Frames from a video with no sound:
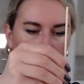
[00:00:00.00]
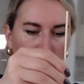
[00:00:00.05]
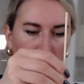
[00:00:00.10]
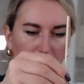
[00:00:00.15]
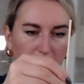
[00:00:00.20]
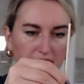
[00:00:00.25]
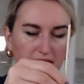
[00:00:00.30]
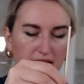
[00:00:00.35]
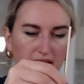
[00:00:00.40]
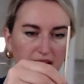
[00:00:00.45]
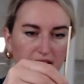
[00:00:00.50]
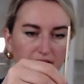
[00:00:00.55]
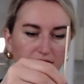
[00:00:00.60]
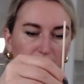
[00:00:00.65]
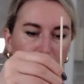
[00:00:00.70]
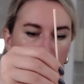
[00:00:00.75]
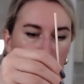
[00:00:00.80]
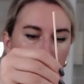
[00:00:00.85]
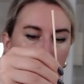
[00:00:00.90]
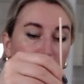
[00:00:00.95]
and
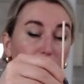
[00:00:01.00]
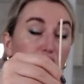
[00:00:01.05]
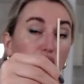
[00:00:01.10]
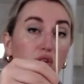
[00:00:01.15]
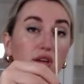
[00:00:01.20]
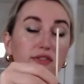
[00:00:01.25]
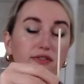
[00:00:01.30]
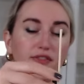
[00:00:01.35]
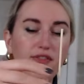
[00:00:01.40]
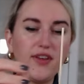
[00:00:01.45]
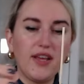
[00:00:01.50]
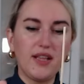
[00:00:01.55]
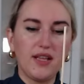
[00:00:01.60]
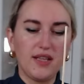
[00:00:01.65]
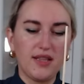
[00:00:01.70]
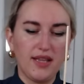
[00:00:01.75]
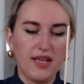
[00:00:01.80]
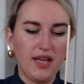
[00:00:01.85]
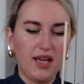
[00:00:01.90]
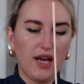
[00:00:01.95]
you can feel
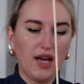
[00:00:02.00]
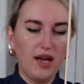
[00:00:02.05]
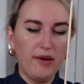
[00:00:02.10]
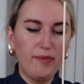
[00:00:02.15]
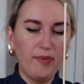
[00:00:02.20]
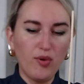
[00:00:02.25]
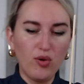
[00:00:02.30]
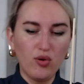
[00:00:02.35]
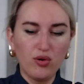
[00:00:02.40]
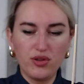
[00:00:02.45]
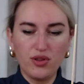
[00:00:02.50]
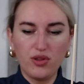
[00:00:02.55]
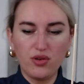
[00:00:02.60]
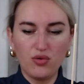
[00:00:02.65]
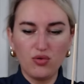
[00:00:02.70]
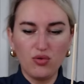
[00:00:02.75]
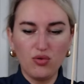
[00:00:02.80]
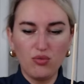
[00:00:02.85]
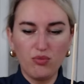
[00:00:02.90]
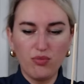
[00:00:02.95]
it, like I poke
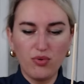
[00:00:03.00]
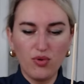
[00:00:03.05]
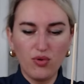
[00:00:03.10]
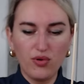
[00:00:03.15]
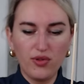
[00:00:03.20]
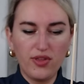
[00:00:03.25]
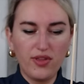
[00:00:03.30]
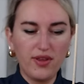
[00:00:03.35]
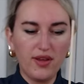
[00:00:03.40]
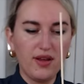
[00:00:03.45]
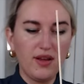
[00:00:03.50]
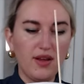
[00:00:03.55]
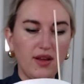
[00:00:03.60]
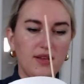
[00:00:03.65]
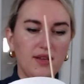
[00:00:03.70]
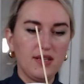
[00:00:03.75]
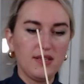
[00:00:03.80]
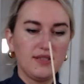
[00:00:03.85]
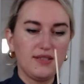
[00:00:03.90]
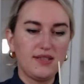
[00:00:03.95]
through both
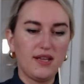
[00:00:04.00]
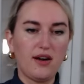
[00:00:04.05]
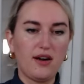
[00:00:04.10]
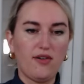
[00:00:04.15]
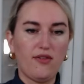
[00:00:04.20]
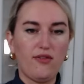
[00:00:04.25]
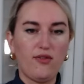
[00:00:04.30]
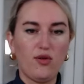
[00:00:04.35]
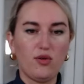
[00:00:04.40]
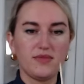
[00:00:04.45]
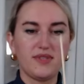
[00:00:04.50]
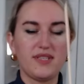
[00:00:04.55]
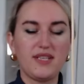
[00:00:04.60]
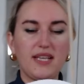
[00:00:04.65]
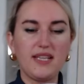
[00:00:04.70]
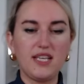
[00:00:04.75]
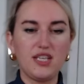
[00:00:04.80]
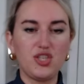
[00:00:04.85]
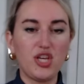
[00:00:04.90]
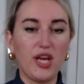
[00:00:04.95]
styrofoams,
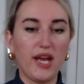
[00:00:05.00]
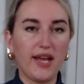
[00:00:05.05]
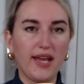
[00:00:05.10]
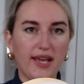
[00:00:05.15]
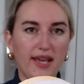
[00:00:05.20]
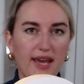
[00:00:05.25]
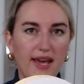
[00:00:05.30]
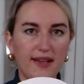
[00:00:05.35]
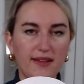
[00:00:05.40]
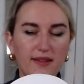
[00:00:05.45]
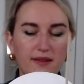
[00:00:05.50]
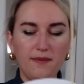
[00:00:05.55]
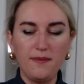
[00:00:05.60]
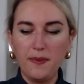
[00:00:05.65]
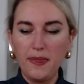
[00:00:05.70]
then I check again.